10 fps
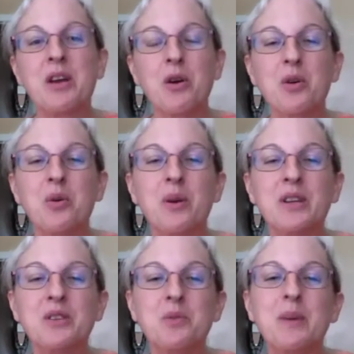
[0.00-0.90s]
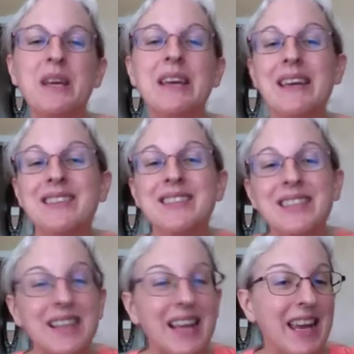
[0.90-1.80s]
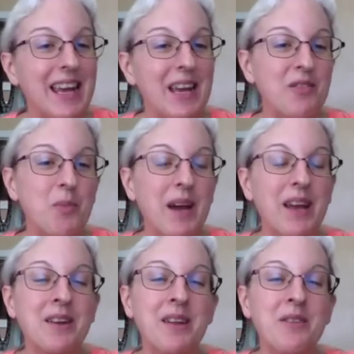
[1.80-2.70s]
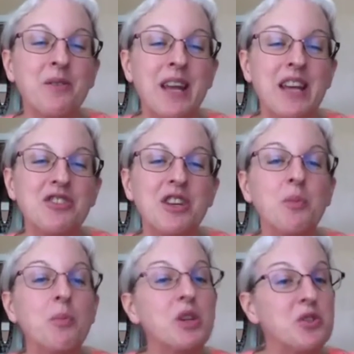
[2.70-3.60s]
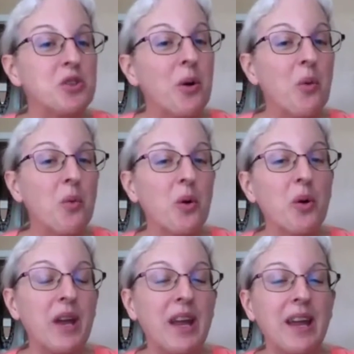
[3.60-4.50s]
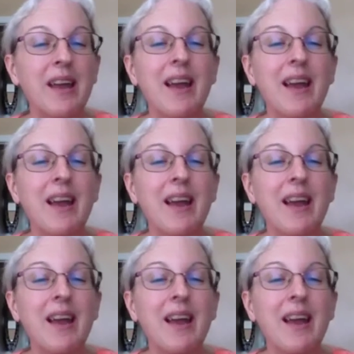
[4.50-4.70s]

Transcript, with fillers: are going to be enslaved by another nation, but don't worry,